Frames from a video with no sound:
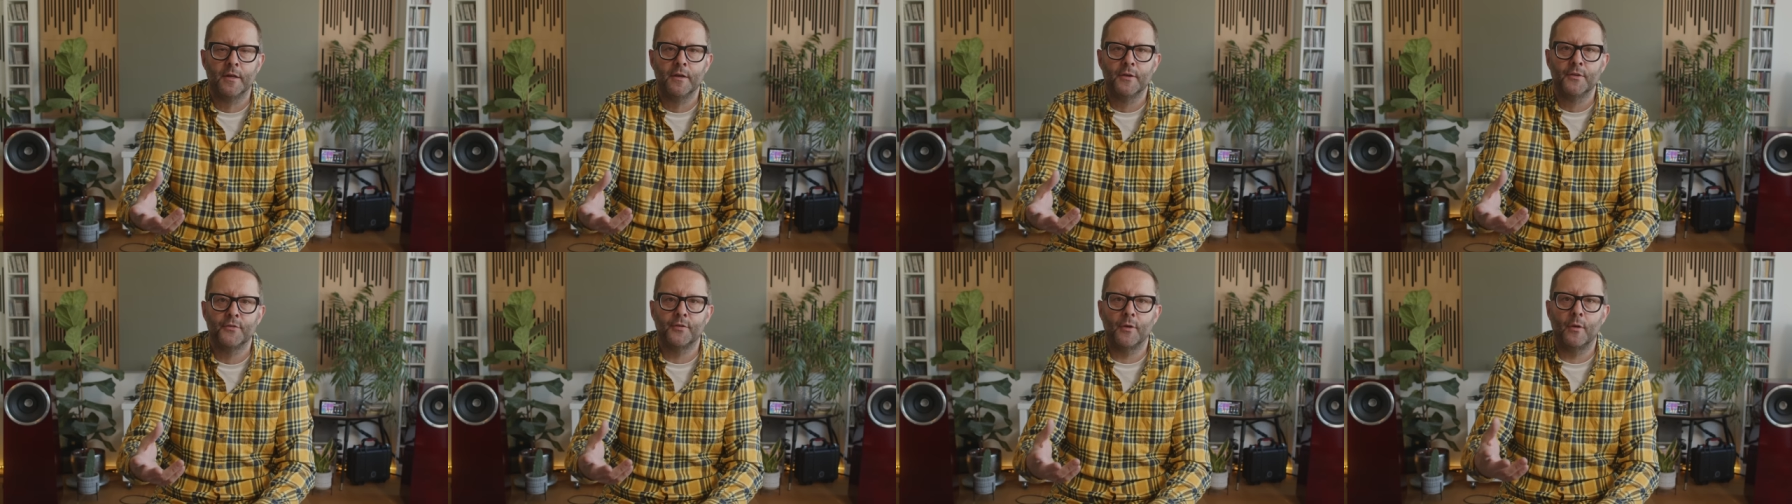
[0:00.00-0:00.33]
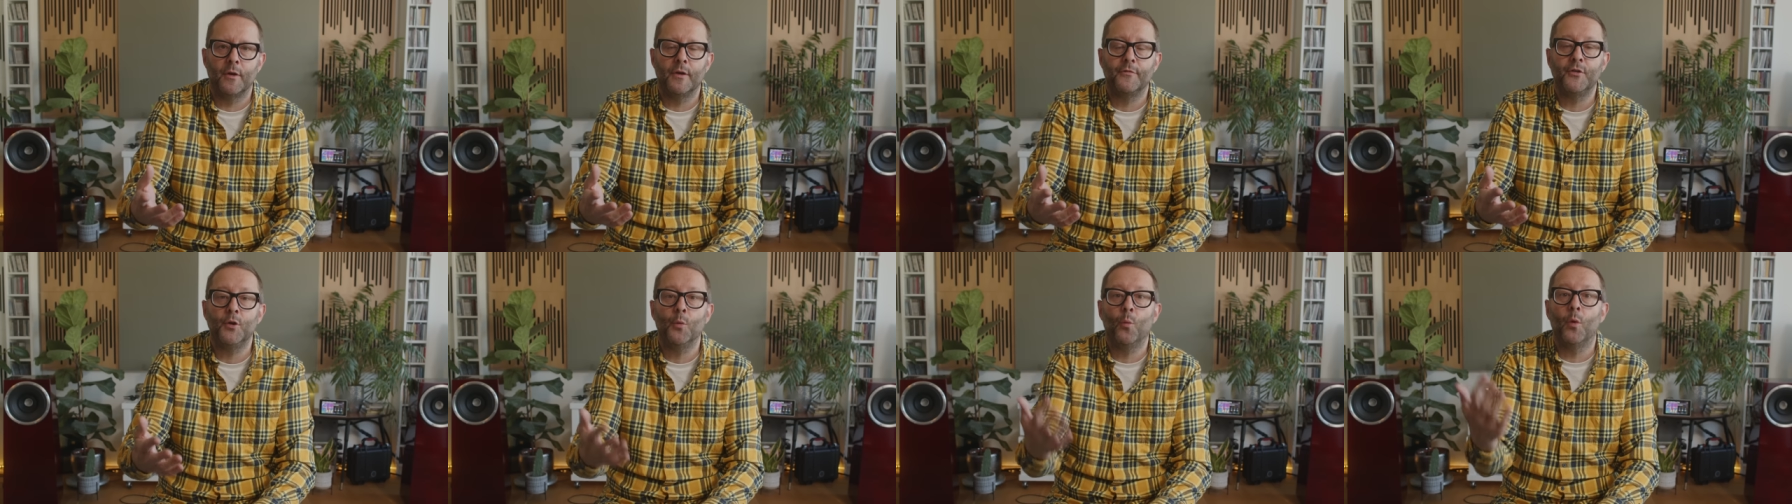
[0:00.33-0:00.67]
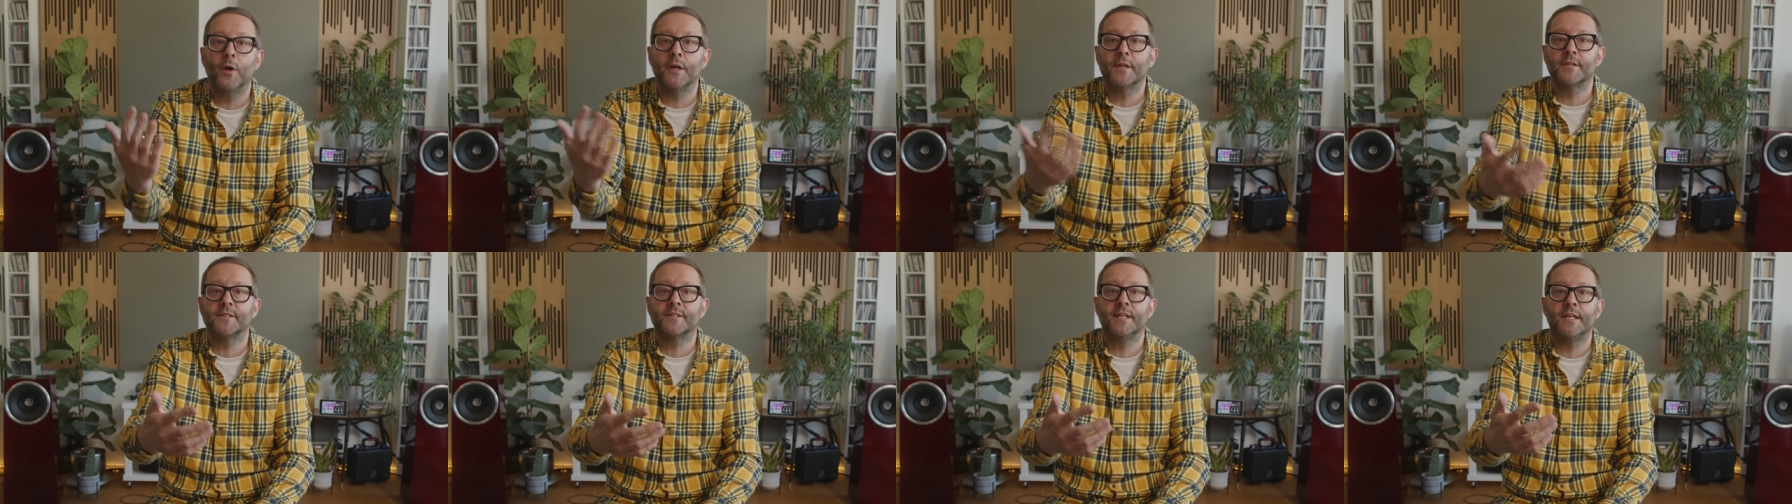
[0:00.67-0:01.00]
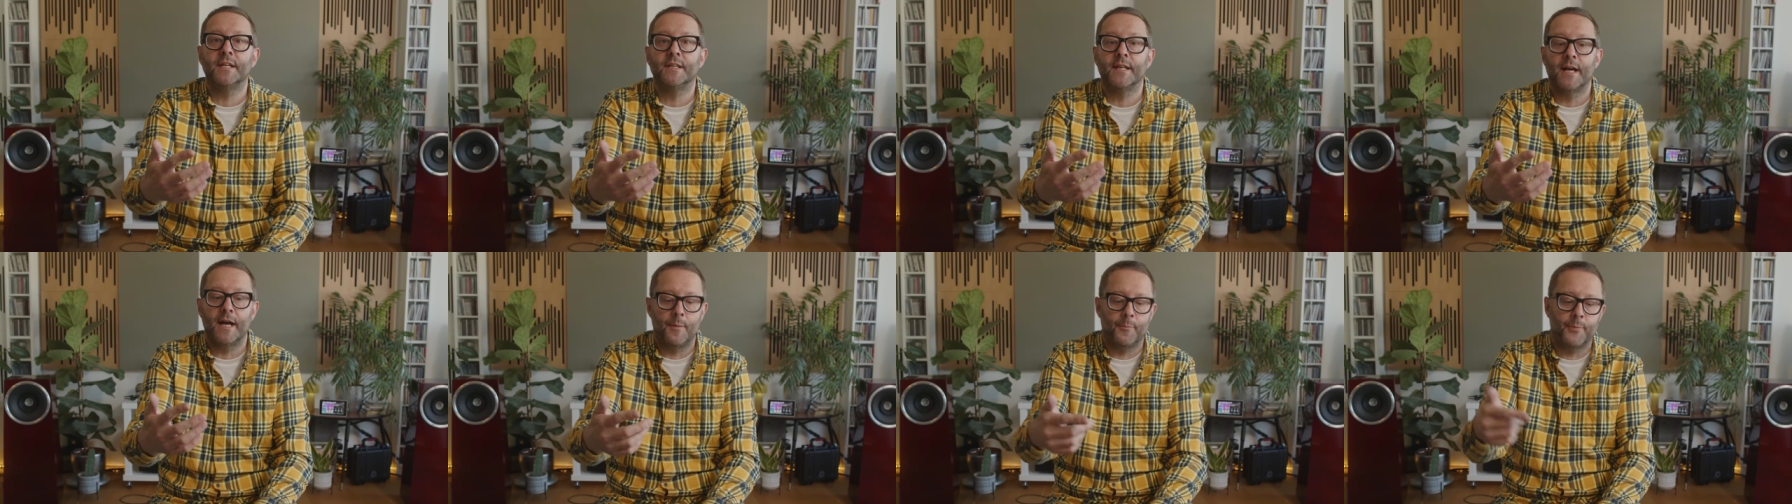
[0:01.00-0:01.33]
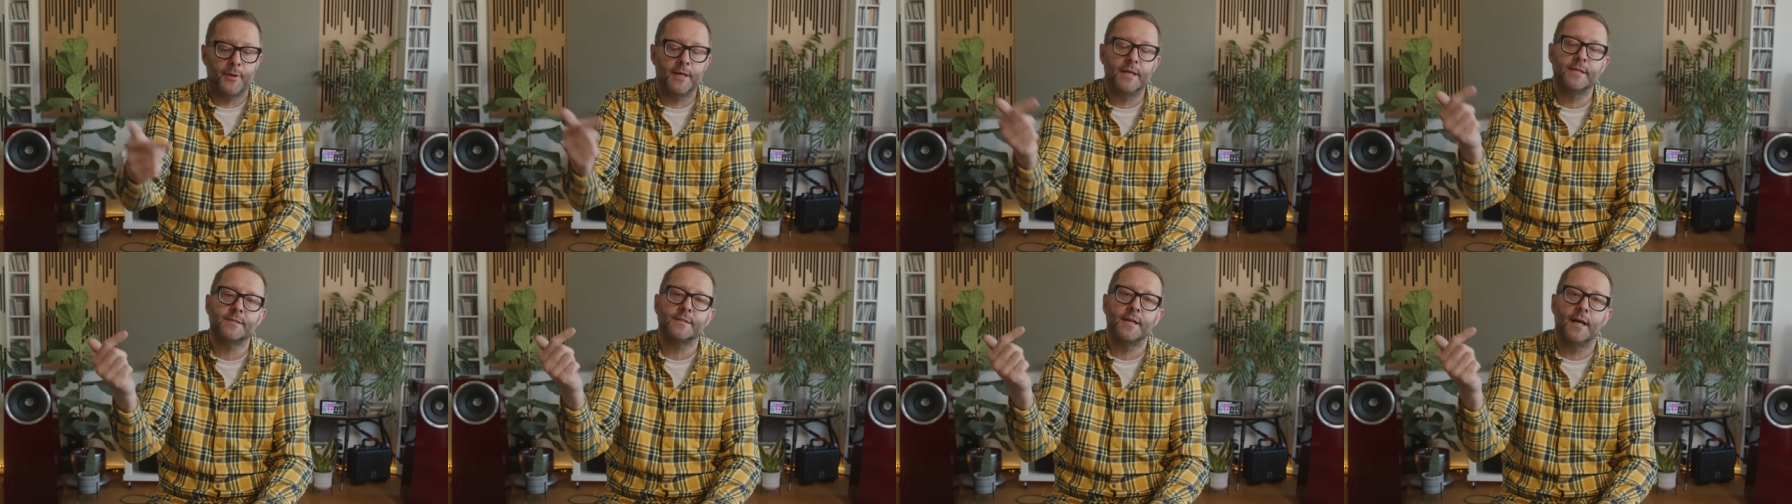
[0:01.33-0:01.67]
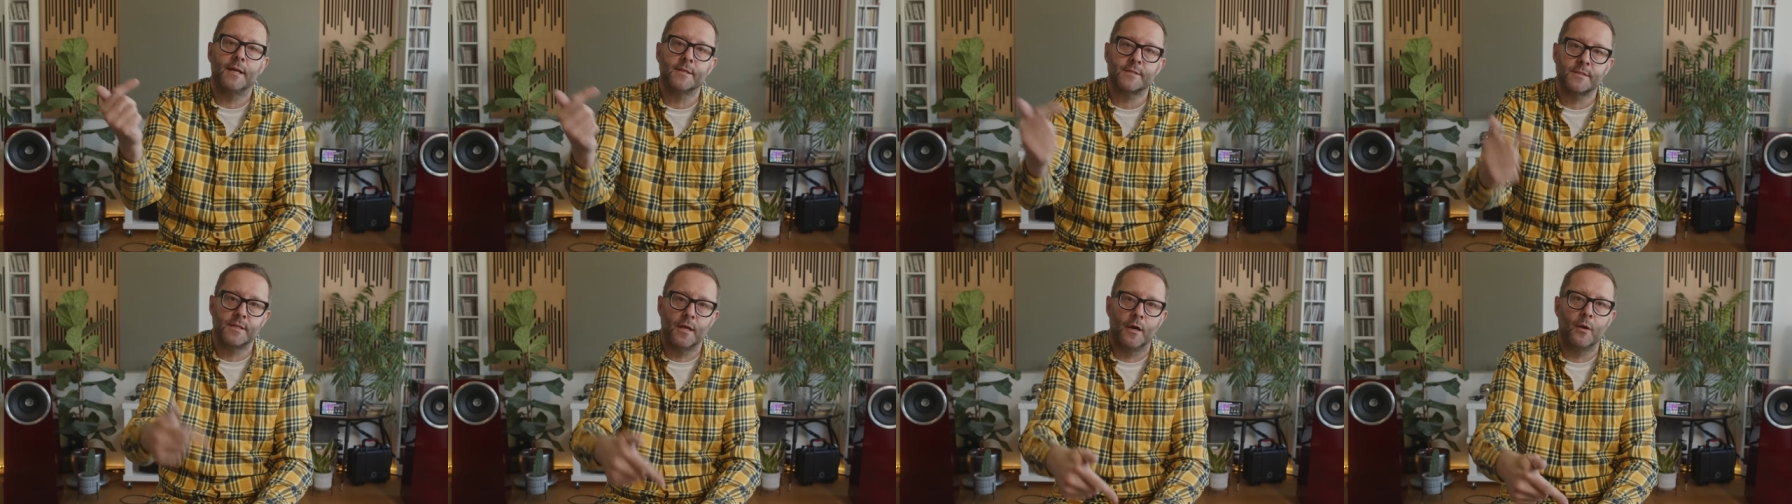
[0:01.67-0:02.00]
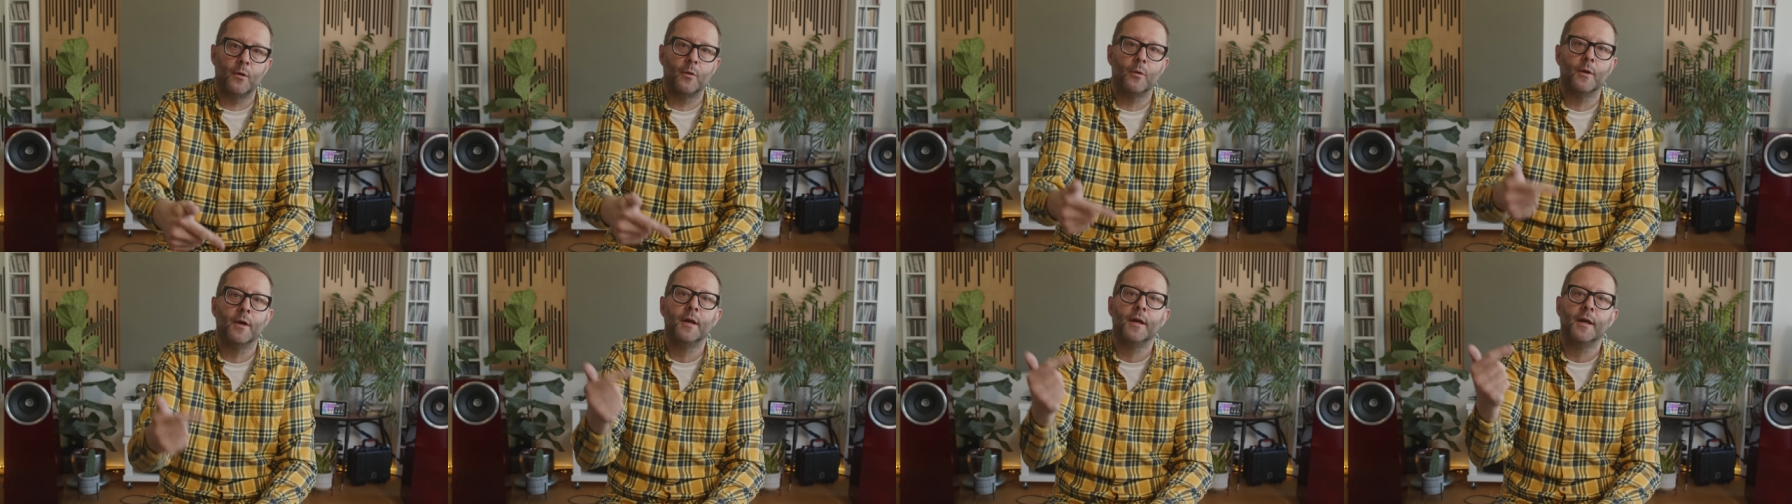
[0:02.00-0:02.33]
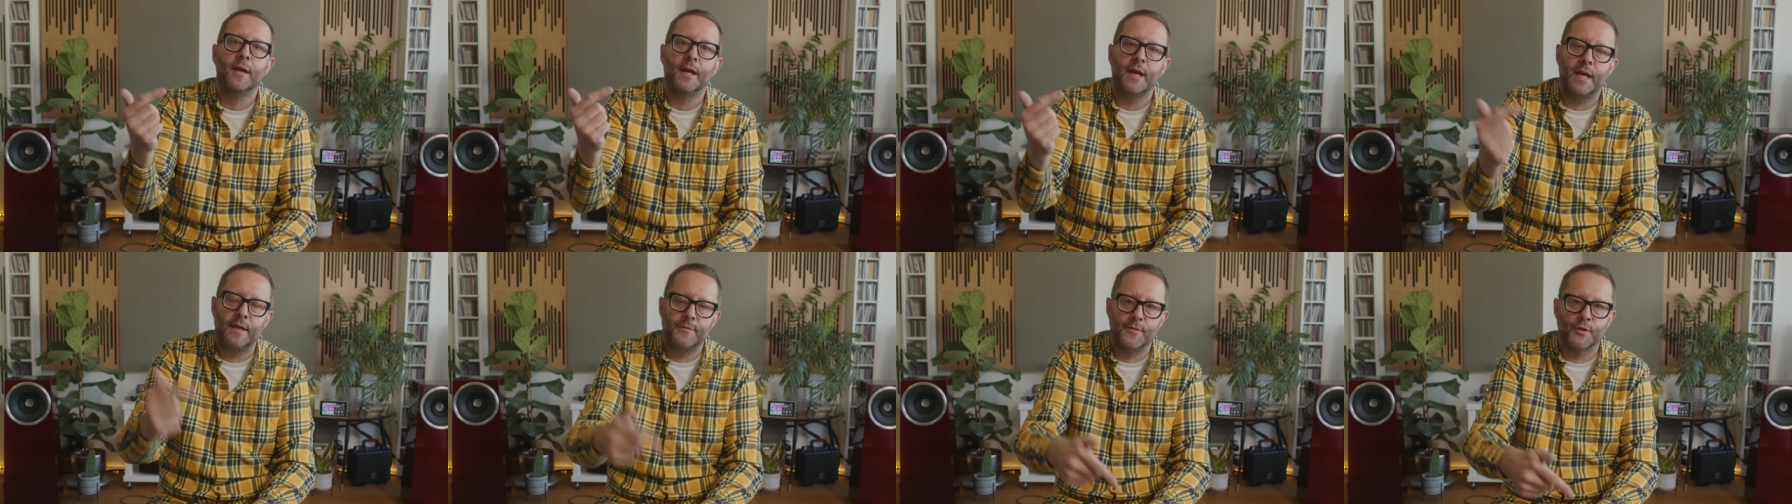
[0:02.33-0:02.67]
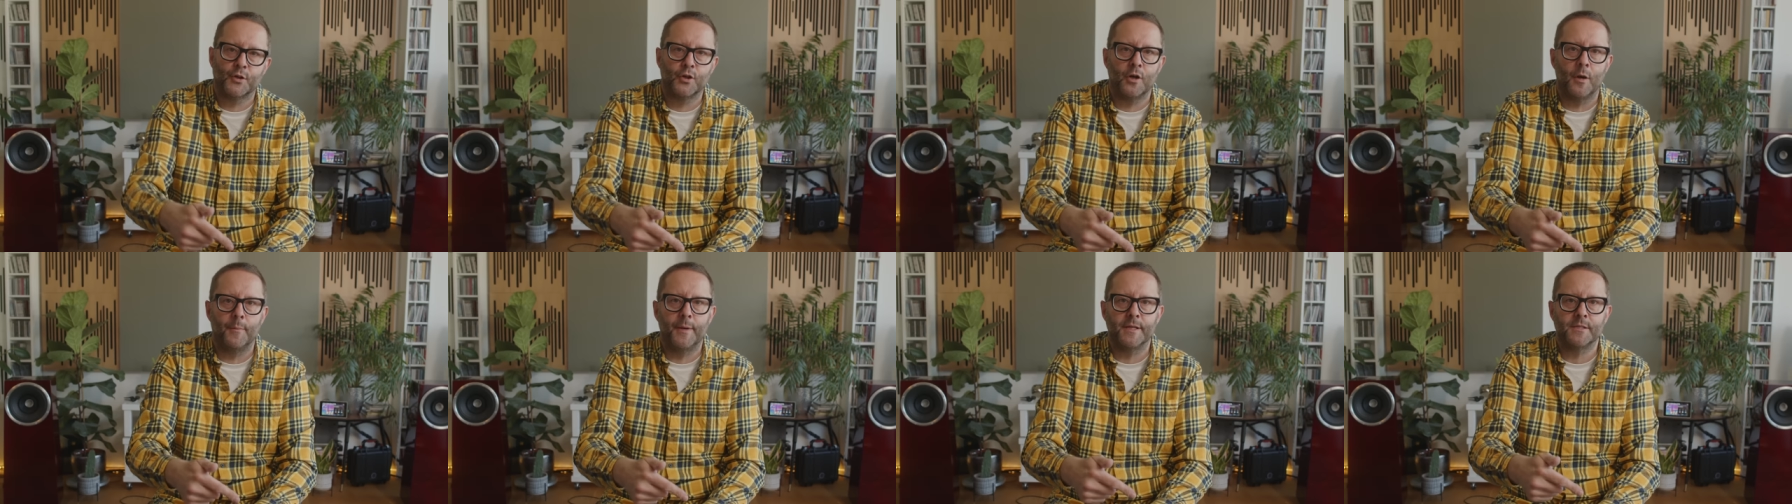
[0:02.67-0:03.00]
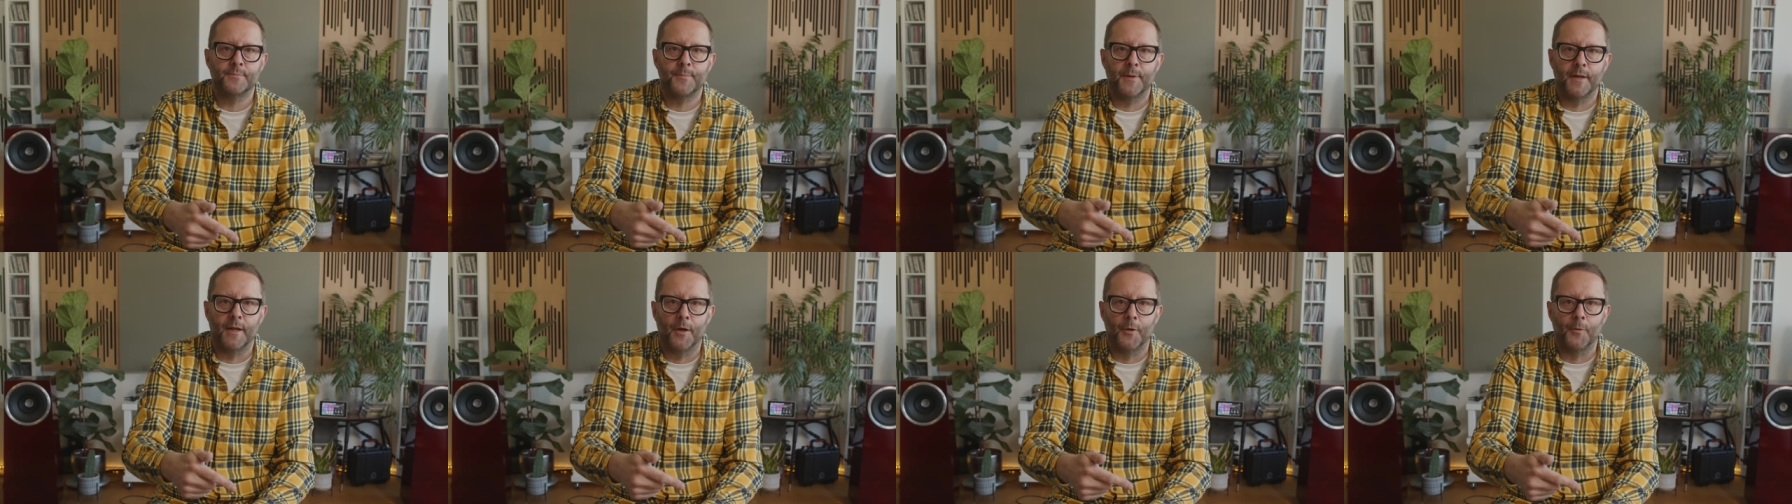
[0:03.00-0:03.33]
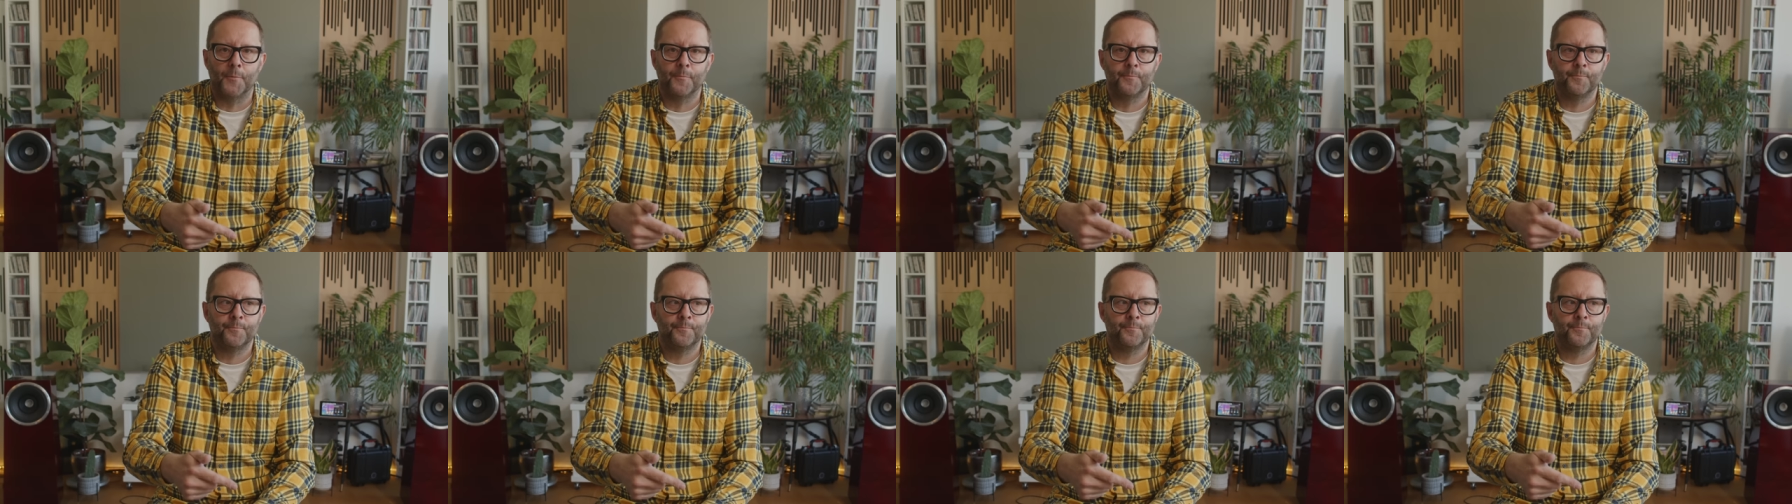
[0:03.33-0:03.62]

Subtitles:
So if you want to see that, please let us know in the comments below.